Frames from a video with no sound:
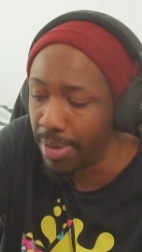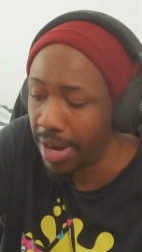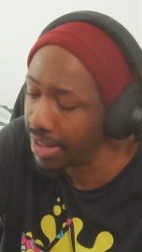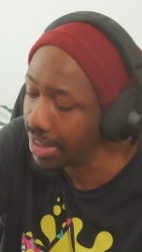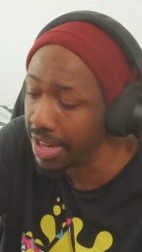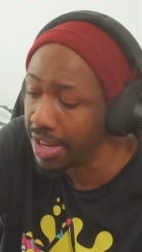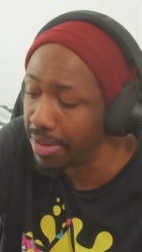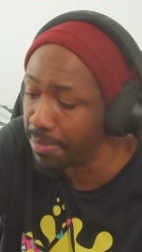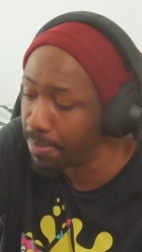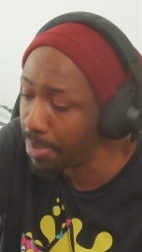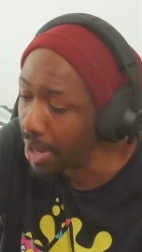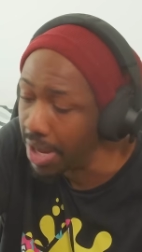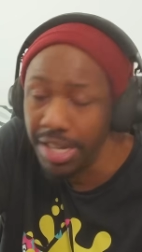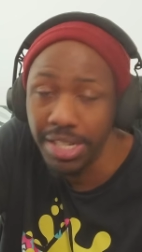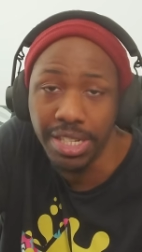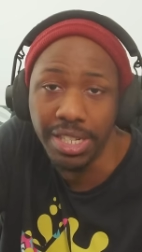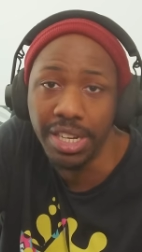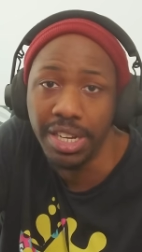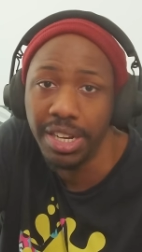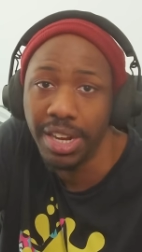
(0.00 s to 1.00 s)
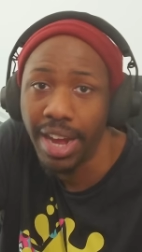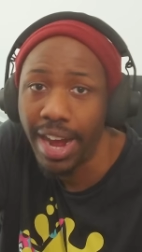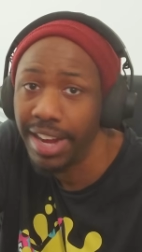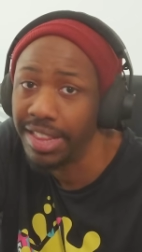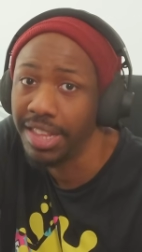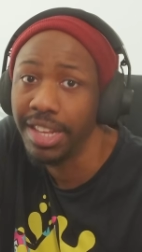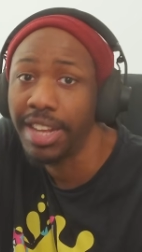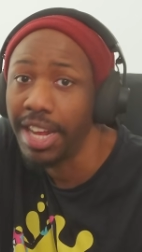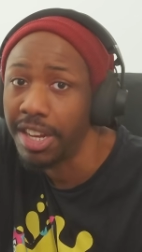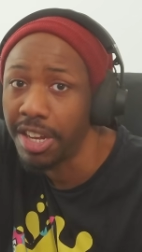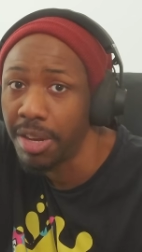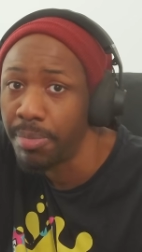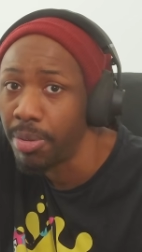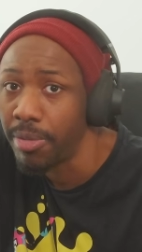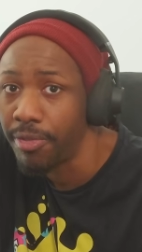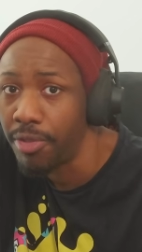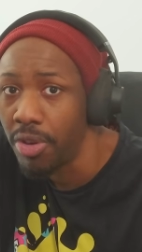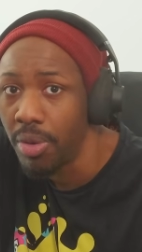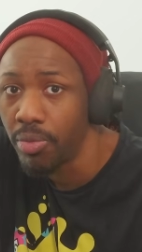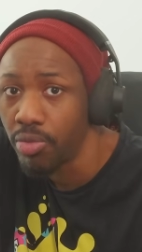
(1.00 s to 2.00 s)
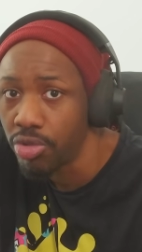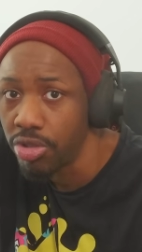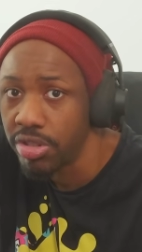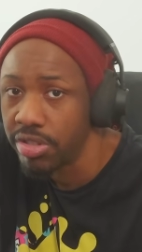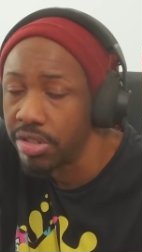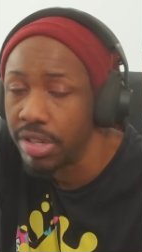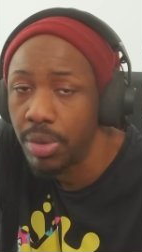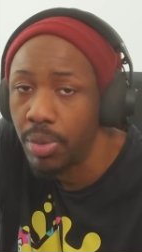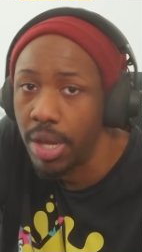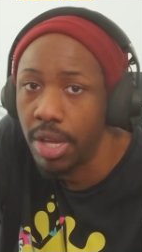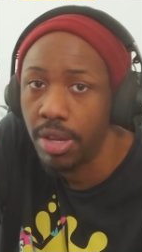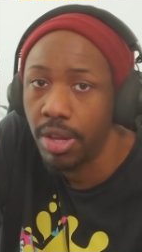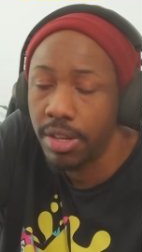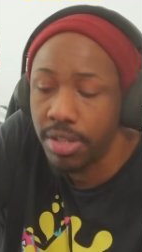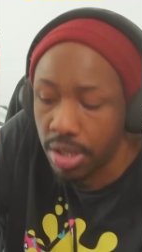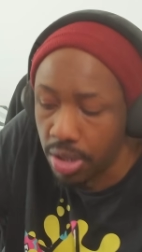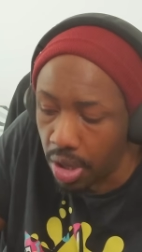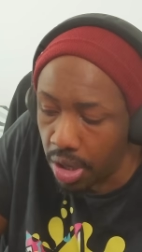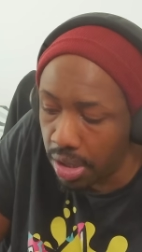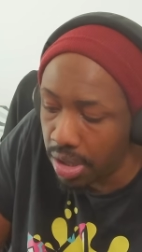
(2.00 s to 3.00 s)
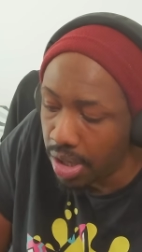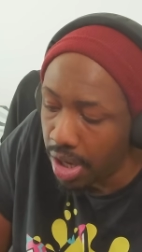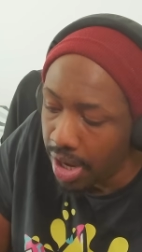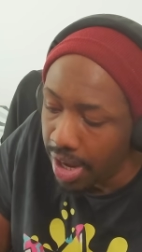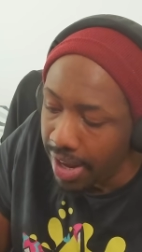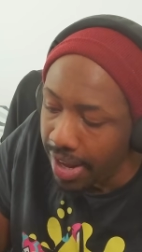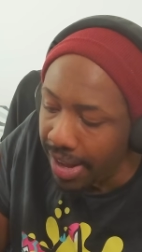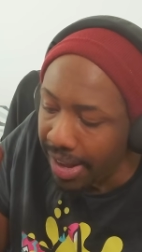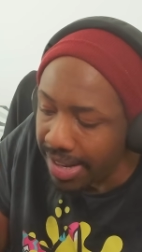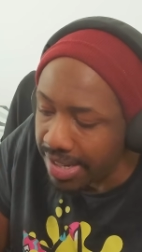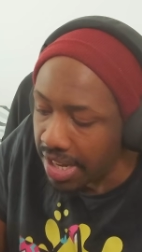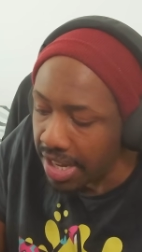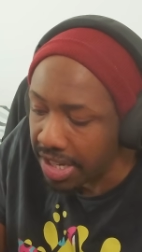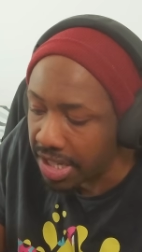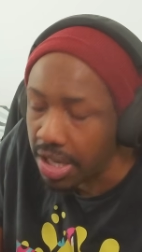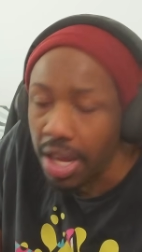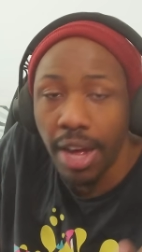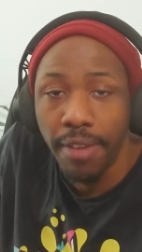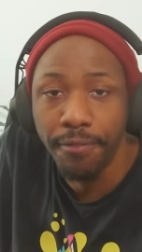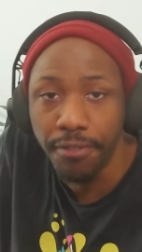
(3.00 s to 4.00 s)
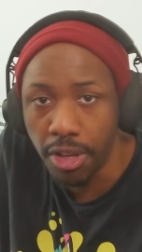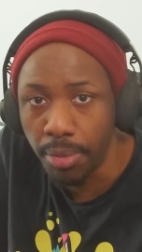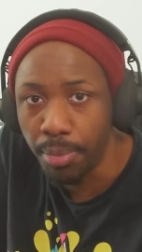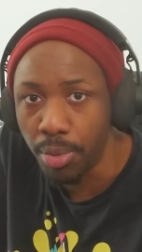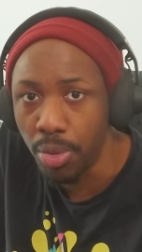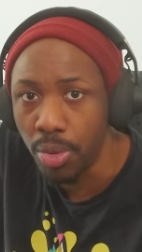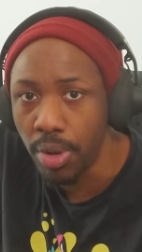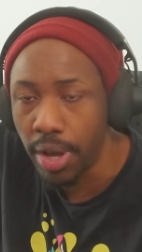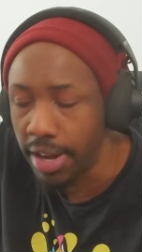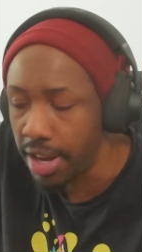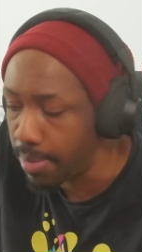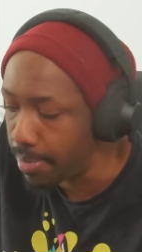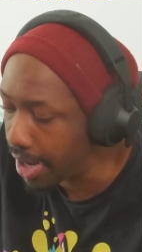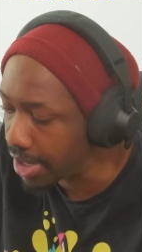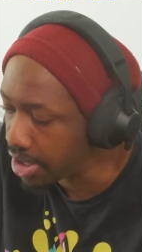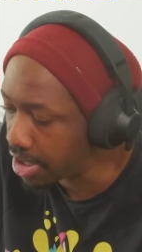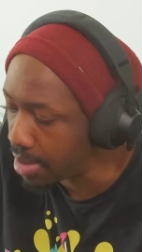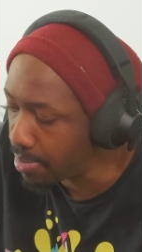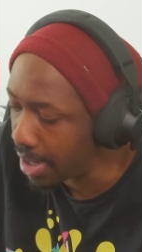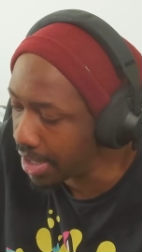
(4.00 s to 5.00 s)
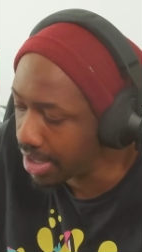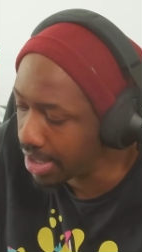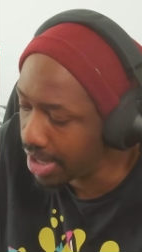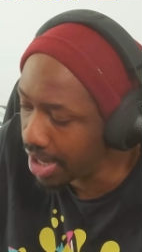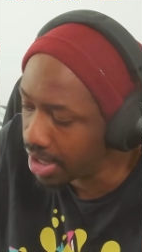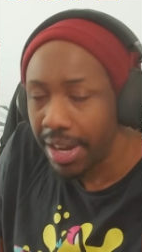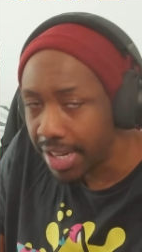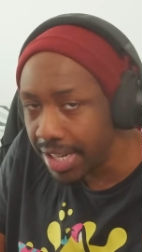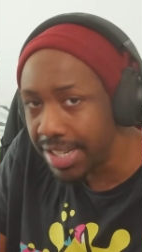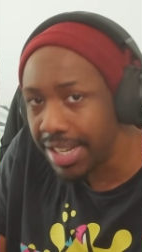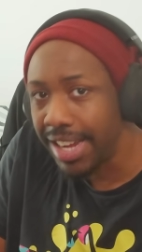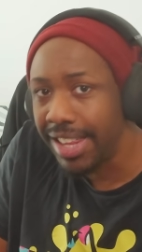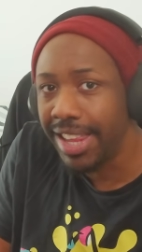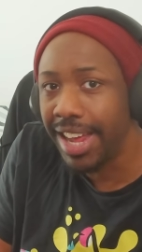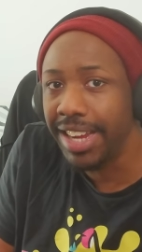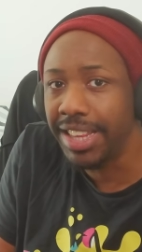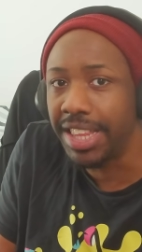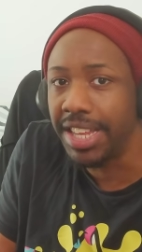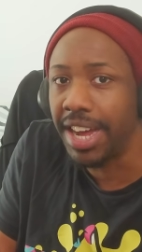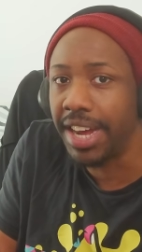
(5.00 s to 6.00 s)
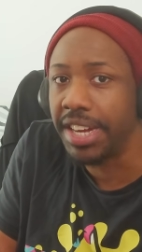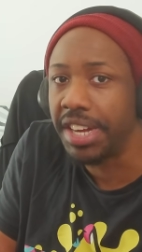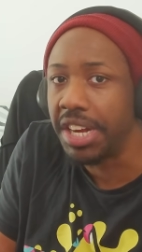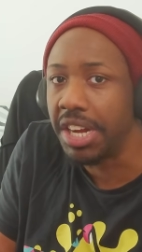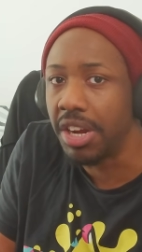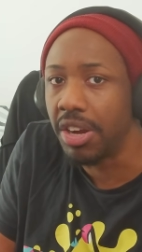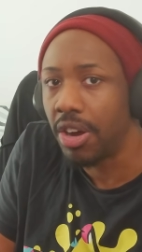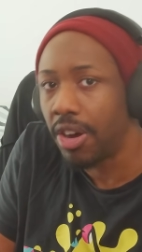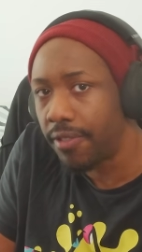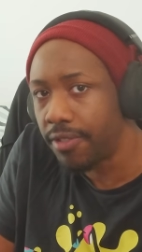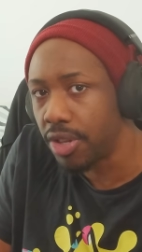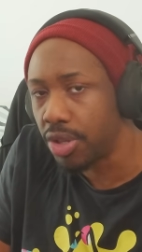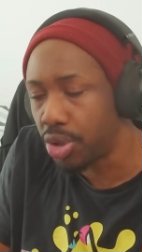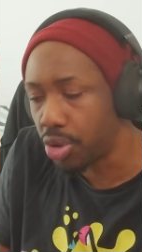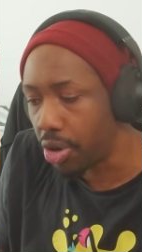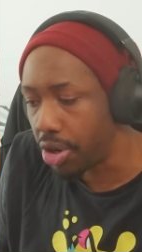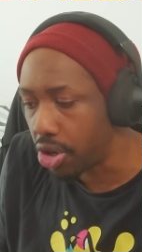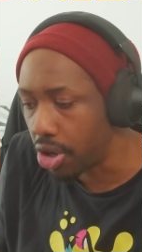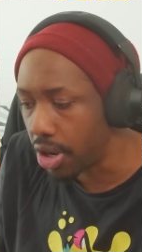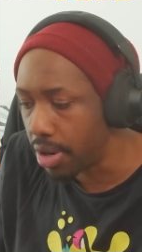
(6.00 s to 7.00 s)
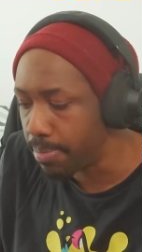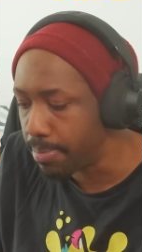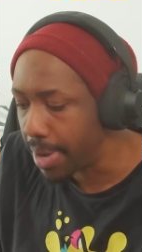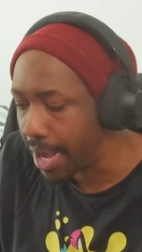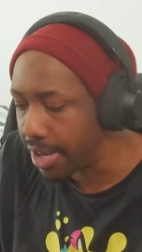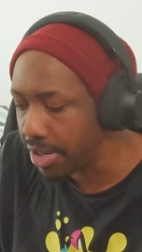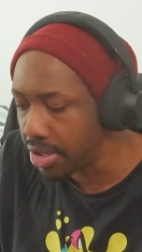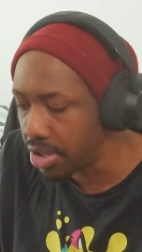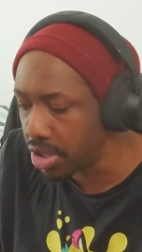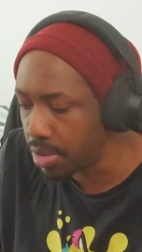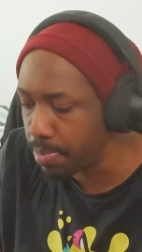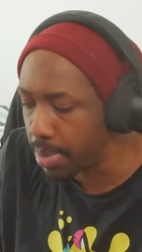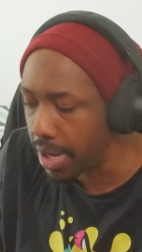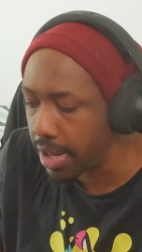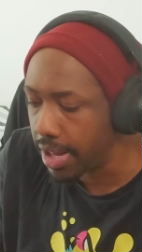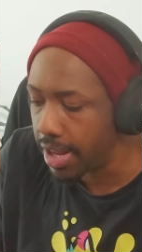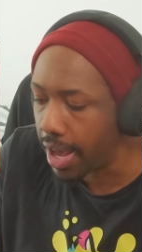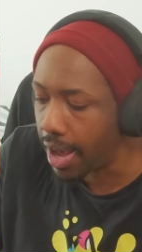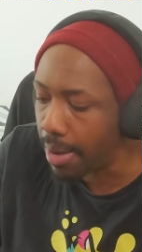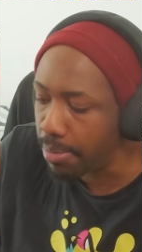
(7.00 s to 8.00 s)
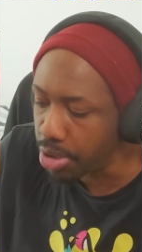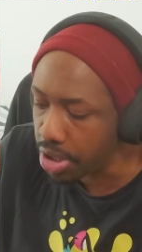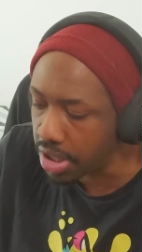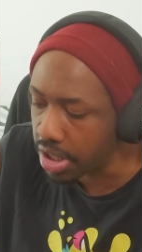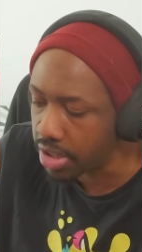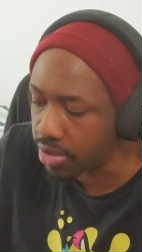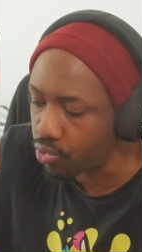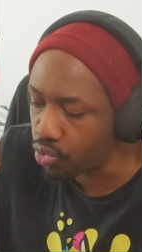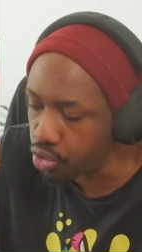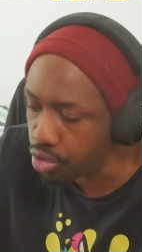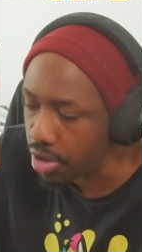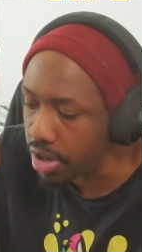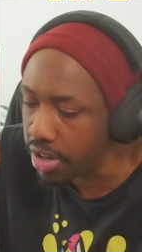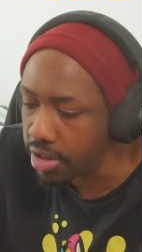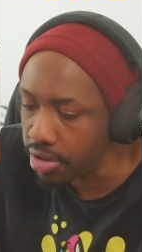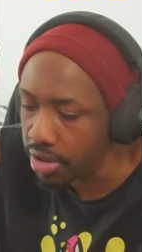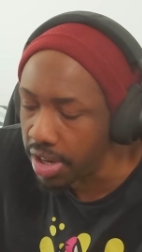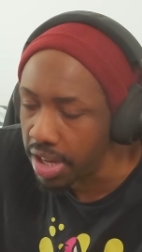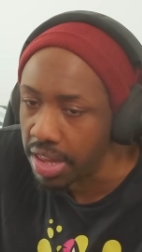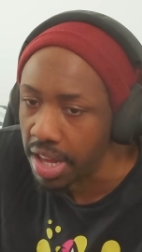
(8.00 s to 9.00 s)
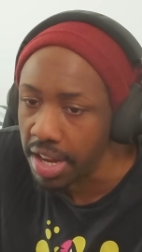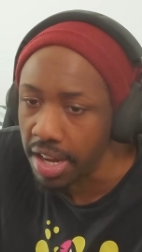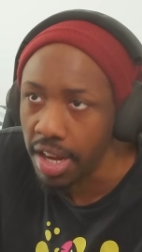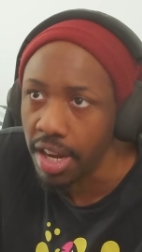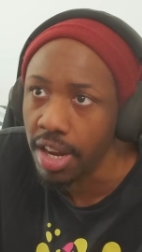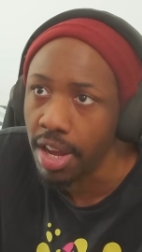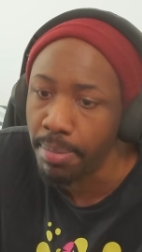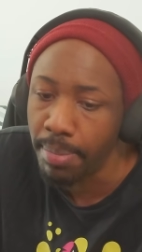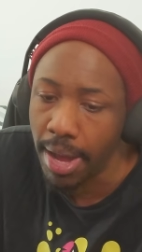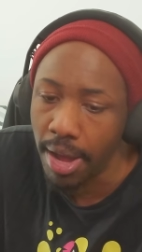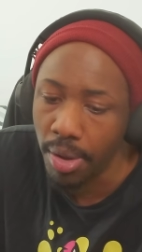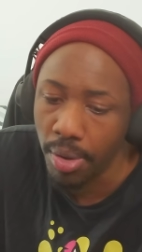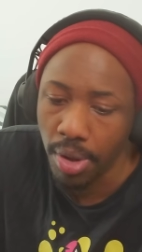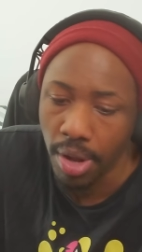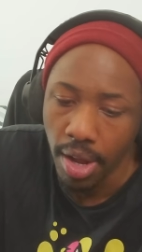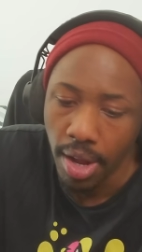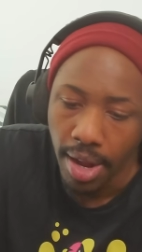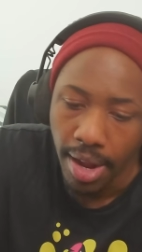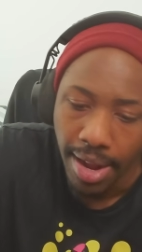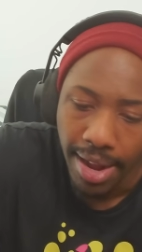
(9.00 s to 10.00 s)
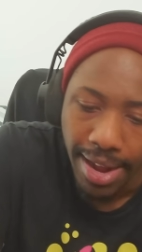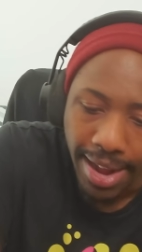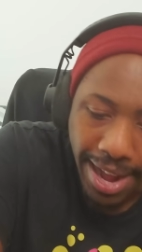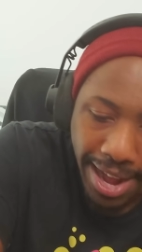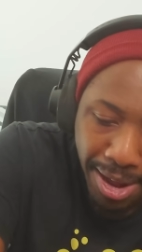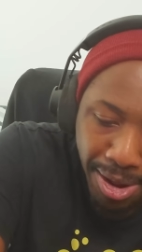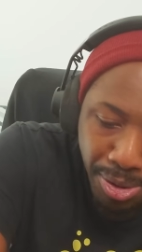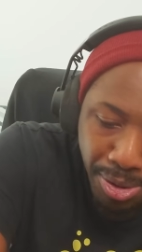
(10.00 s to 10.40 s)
I think, personally, I think that could perform really well, as long as it's comfortable and it actually makes sense. Because I like the idea of the Joy-Con mouse, but I'm just really thinking about how